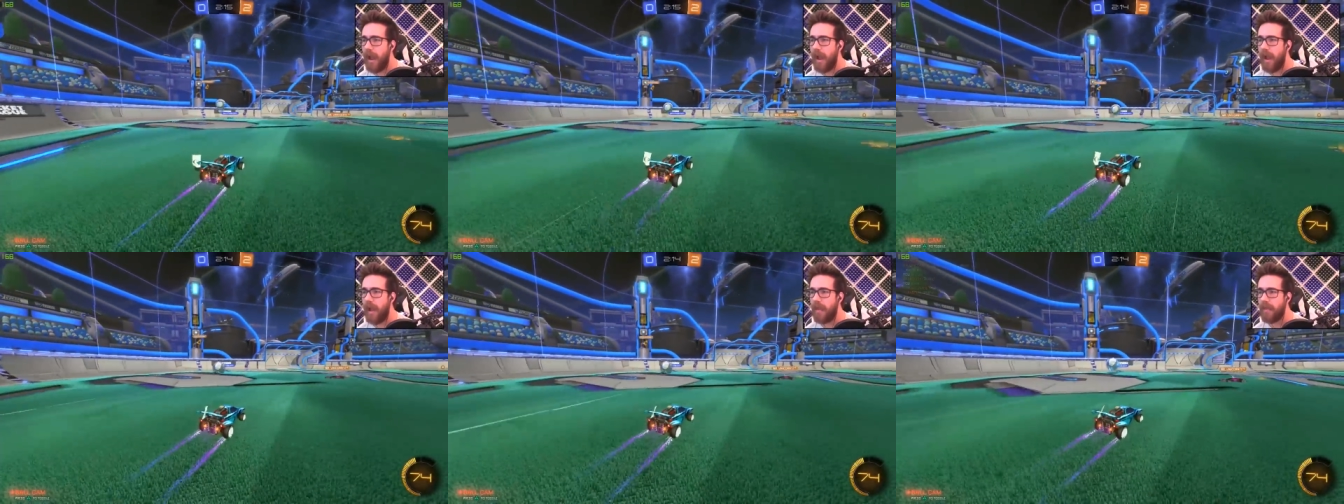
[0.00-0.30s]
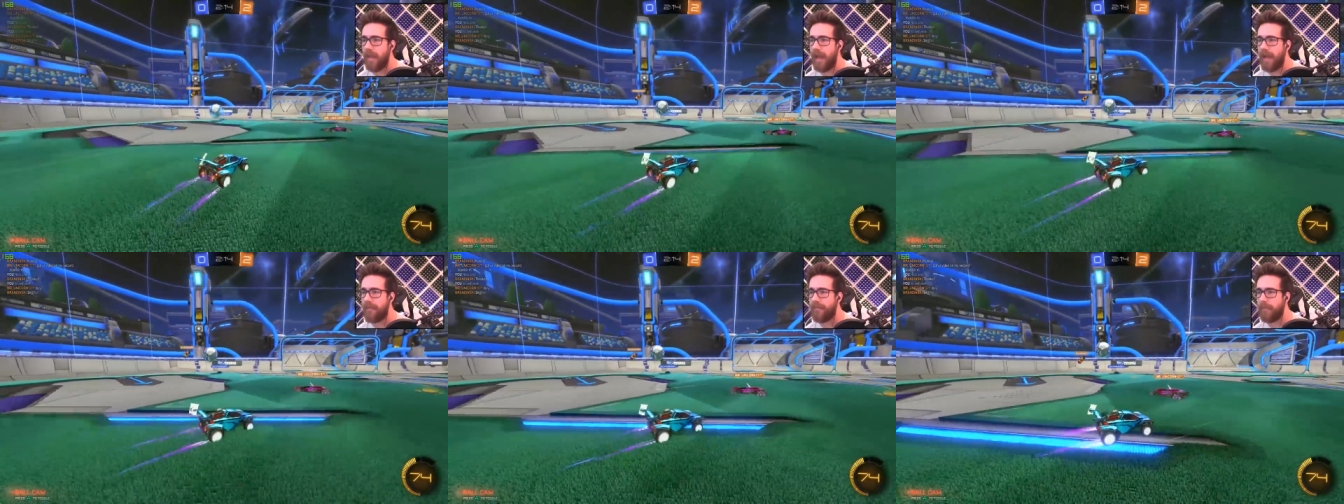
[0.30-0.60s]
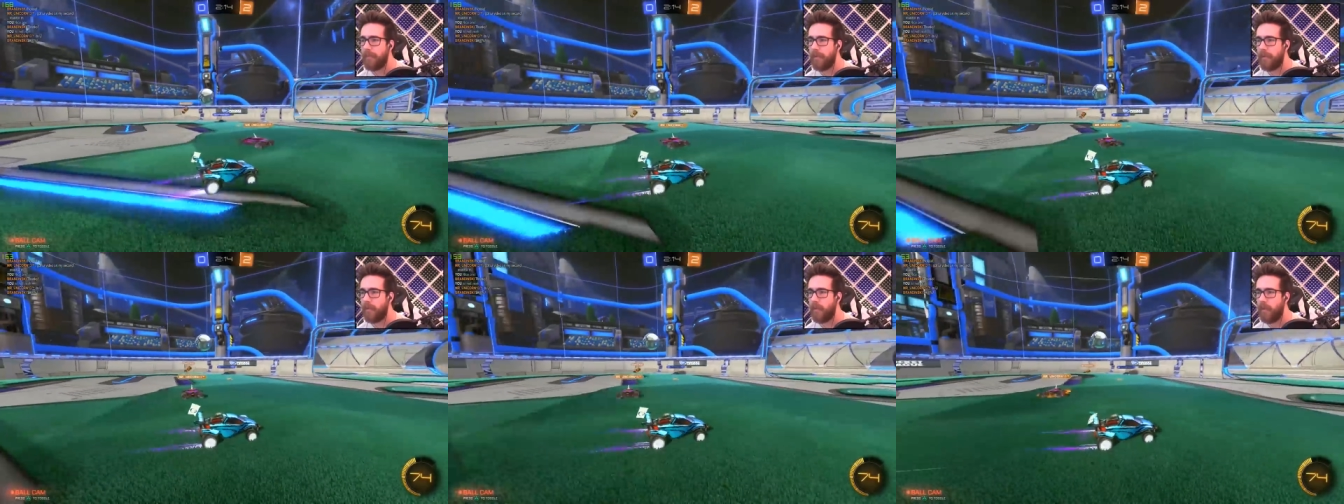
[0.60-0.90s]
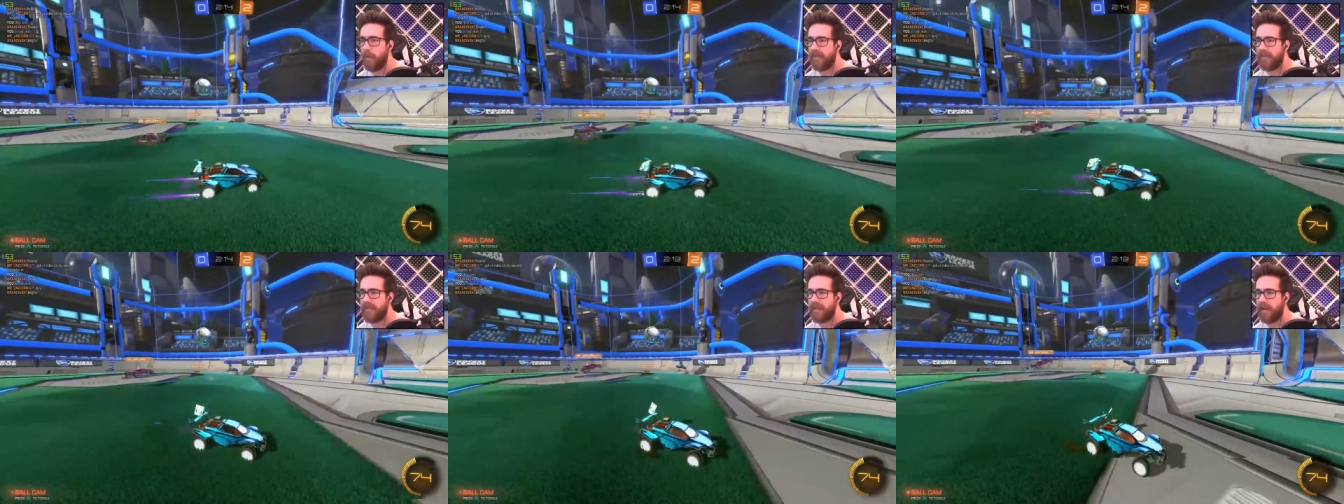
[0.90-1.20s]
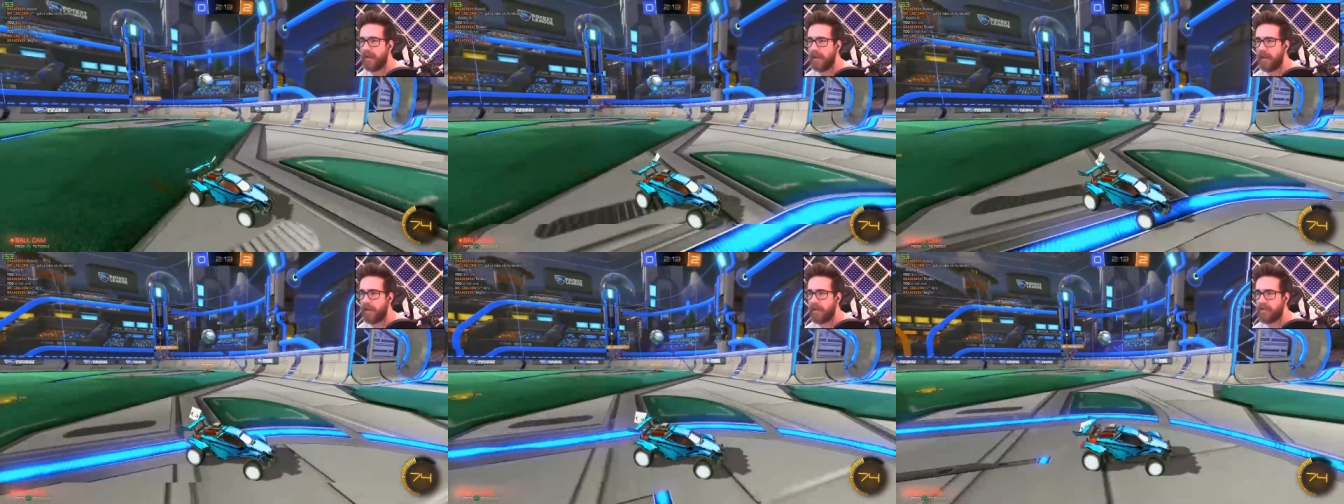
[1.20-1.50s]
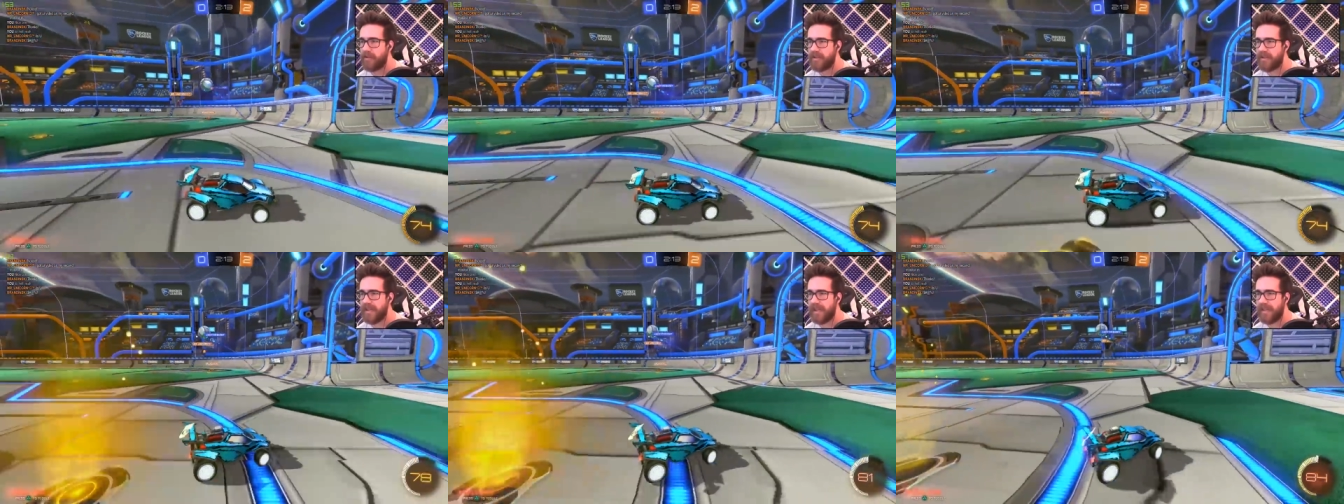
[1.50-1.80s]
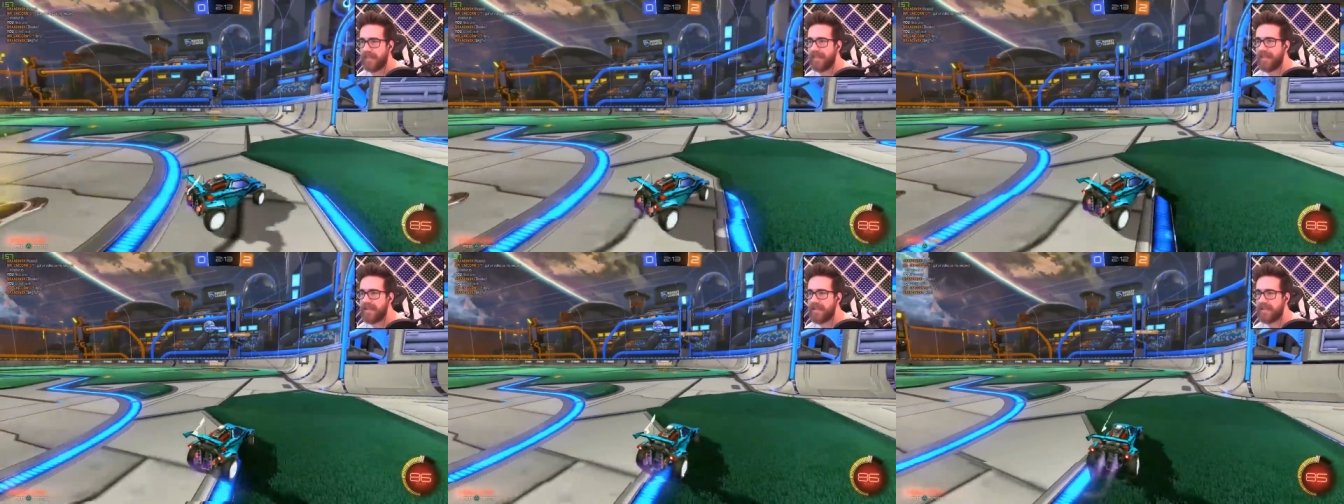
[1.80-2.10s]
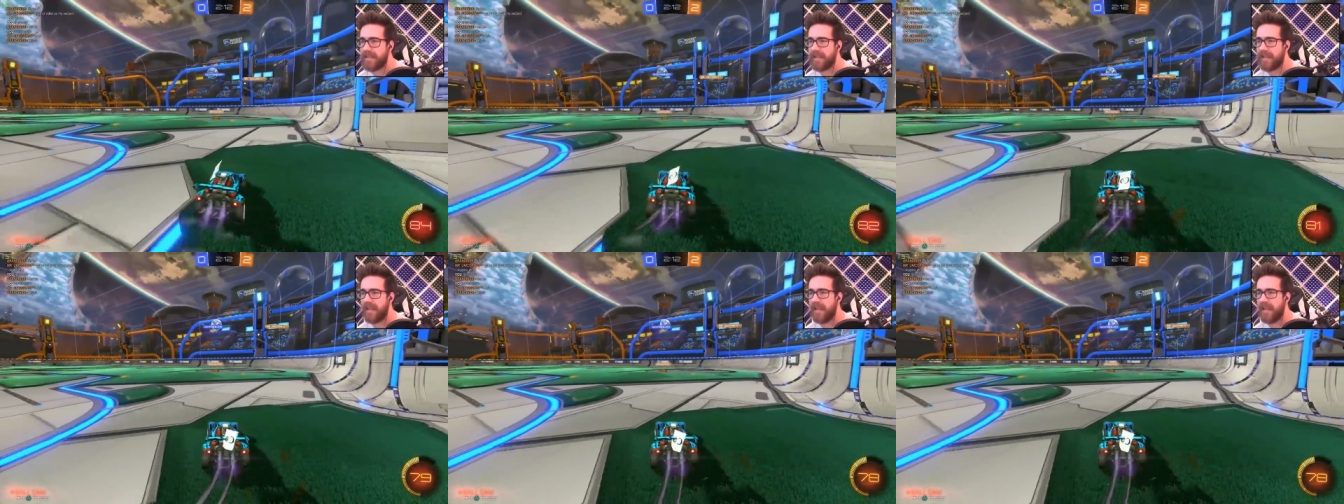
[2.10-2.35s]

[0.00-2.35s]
a lot of them are the ones that are just like, this